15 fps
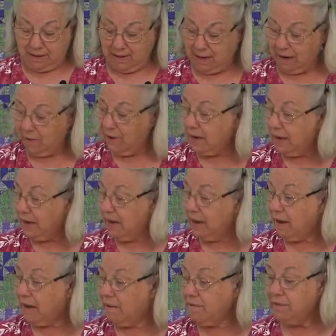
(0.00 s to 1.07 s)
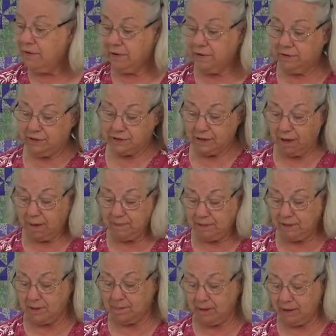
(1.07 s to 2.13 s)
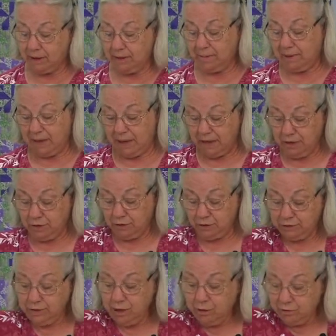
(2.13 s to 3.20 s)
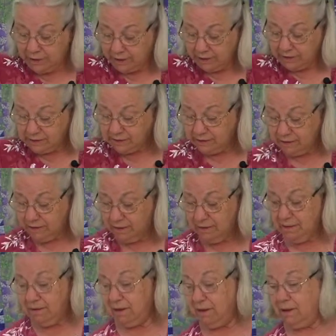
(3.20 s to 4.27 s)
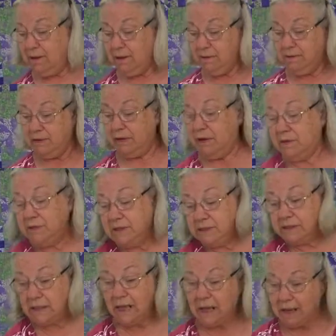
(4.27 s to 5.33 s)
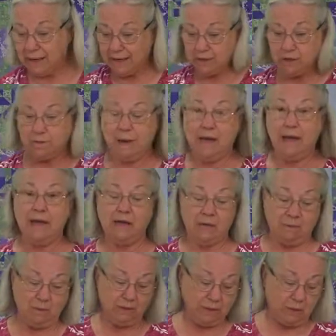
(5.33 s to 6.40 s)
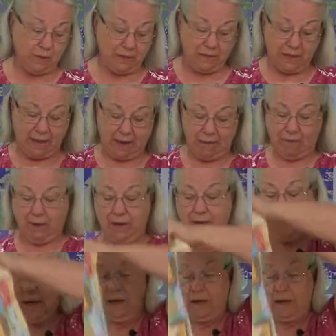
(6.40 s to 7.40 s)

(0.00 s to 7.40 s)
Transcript: now I have the top and the bottom. You'll notice that on the sides my animals run that way,